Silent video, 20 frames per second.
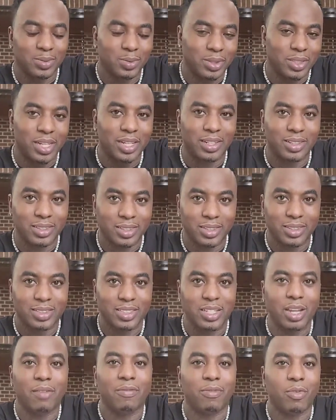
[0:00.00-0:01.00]
with that
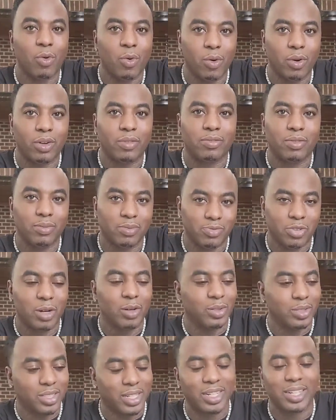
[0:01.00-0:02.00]
step forward
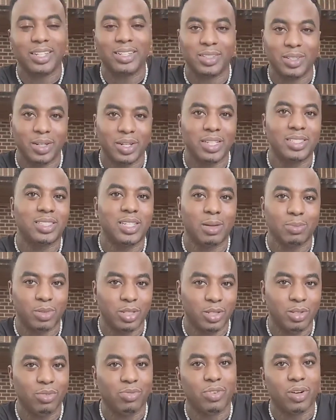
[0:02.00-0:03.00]
first thing, you know, they step
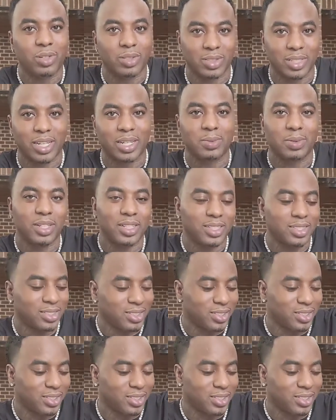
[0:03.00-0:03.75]
to you first type thing.